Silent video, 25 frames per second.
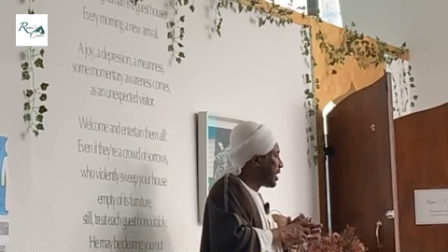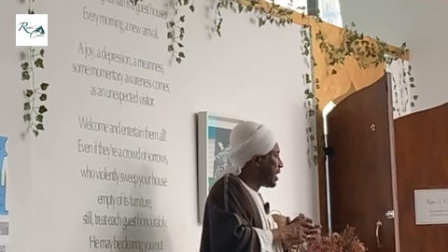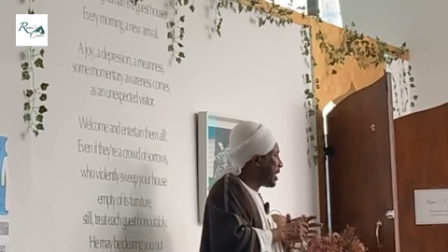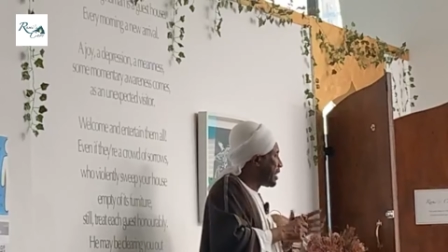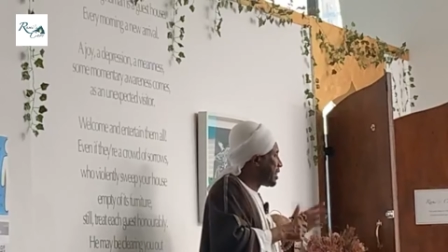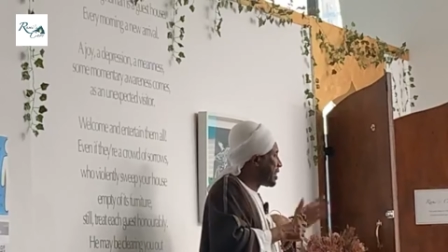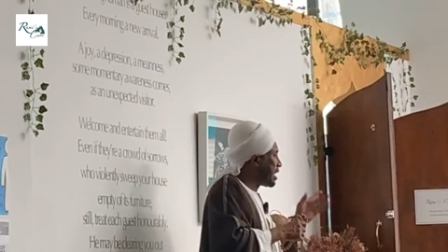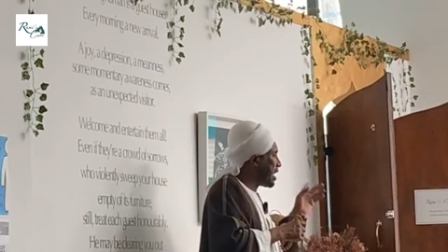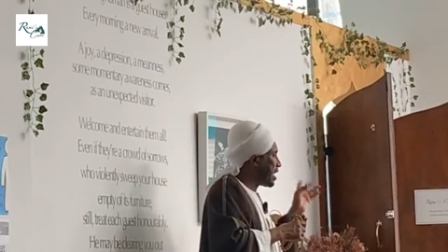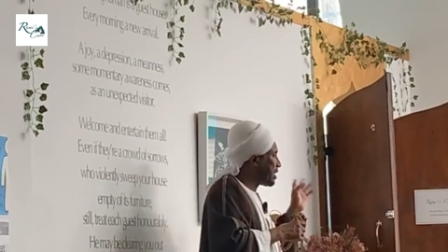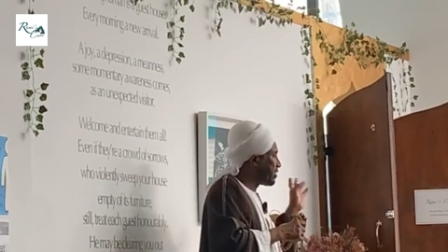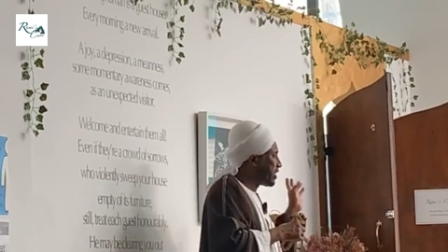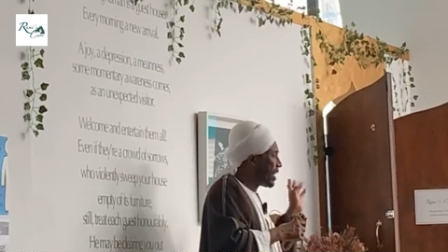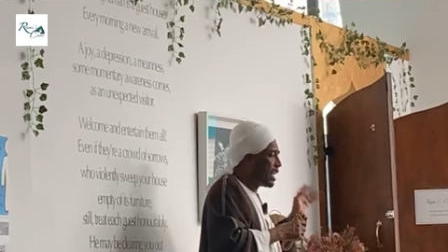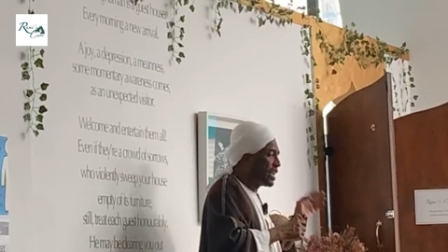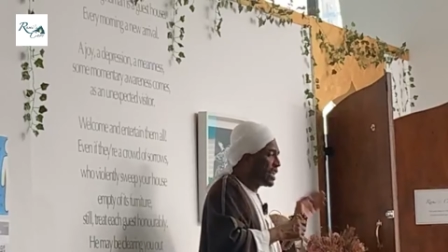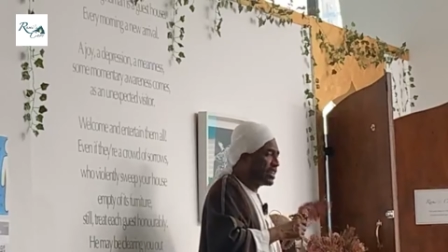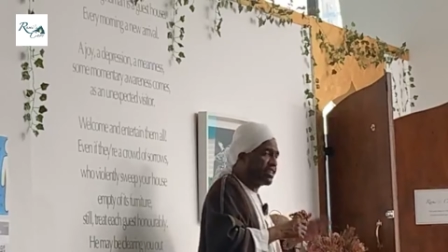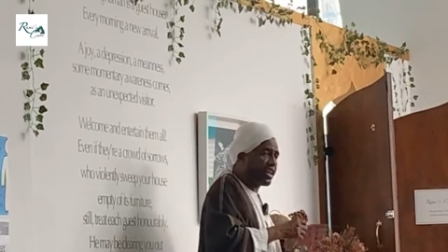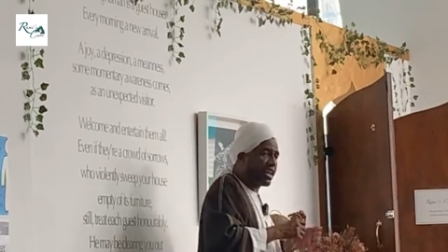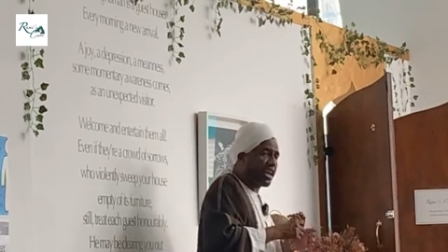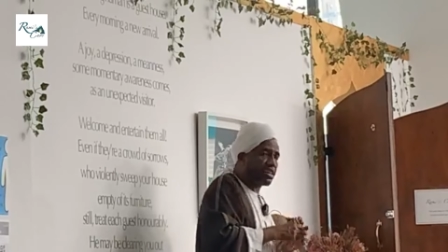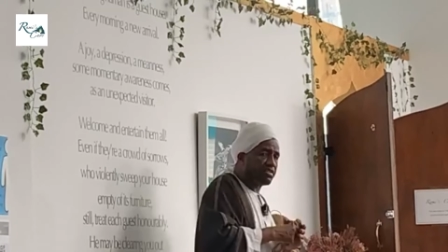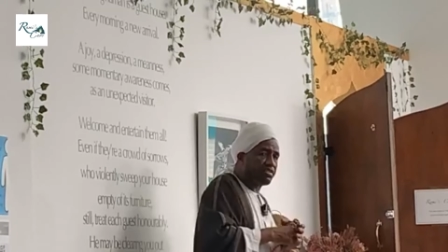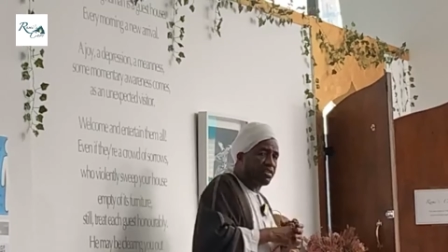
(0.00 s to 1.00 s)
and they are
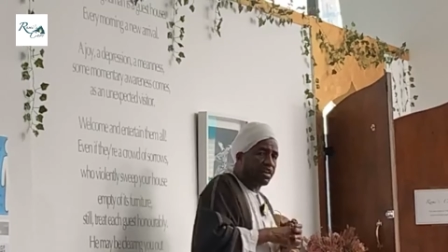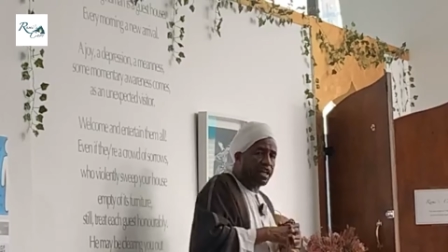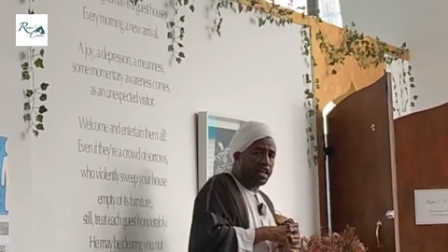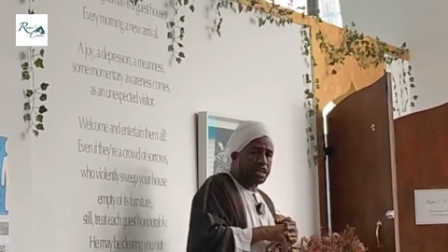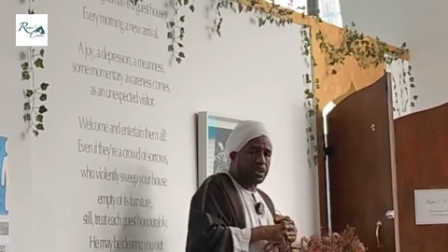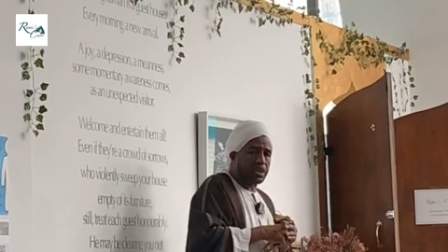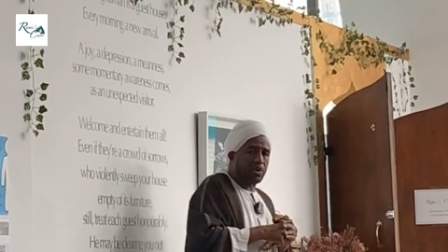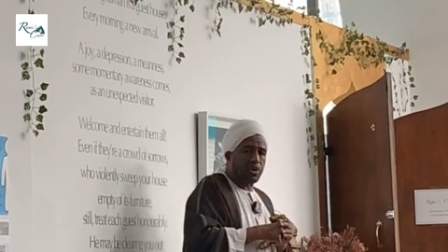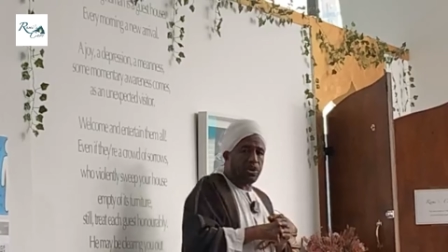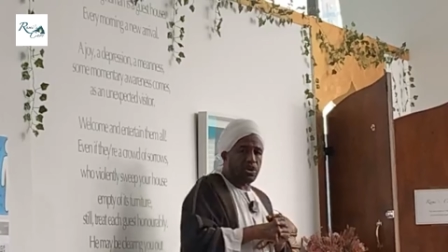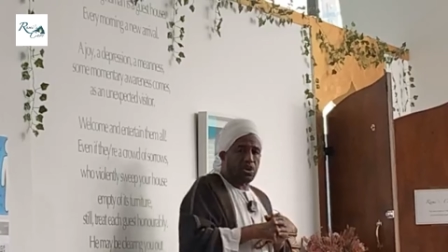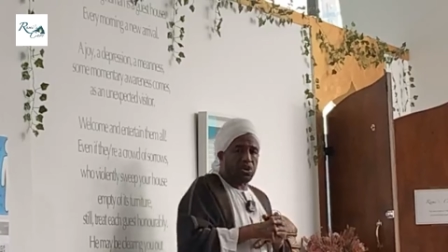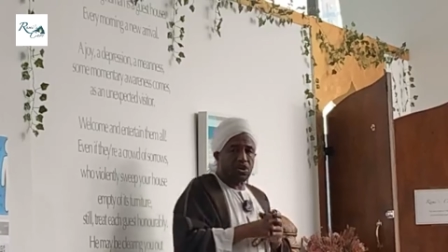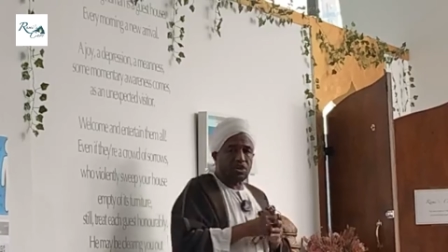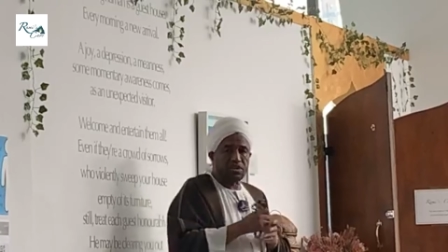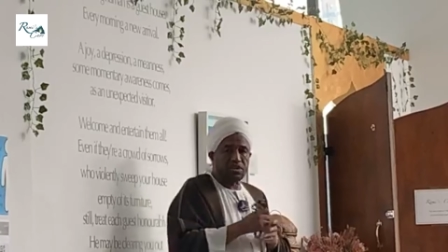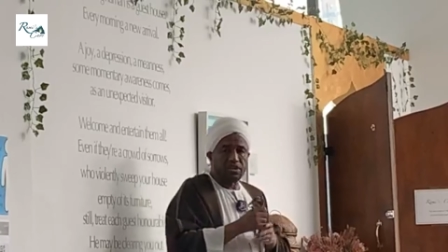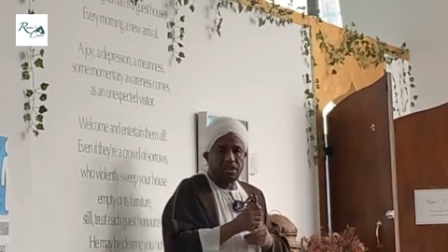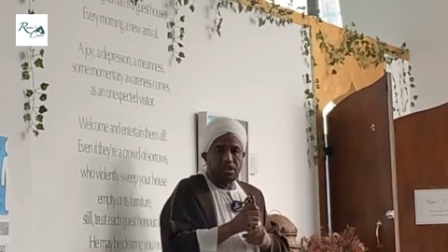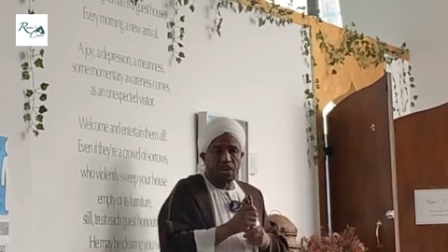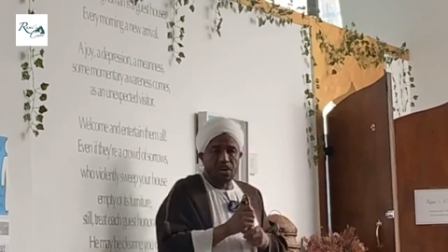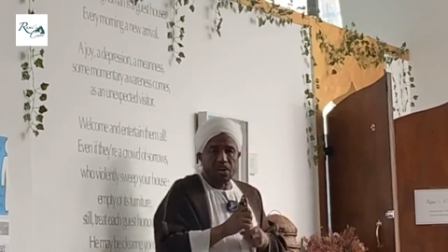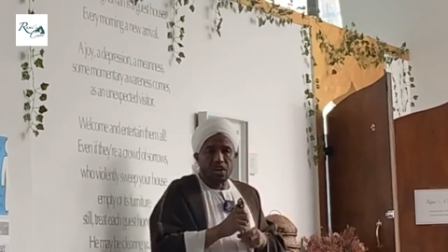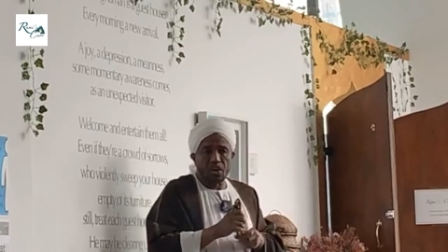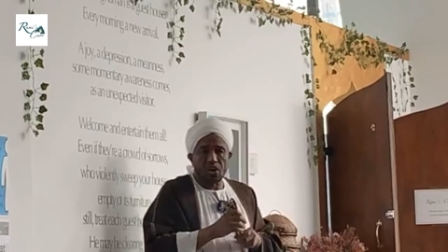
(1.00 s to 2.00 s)
selling drugs in Edgware Road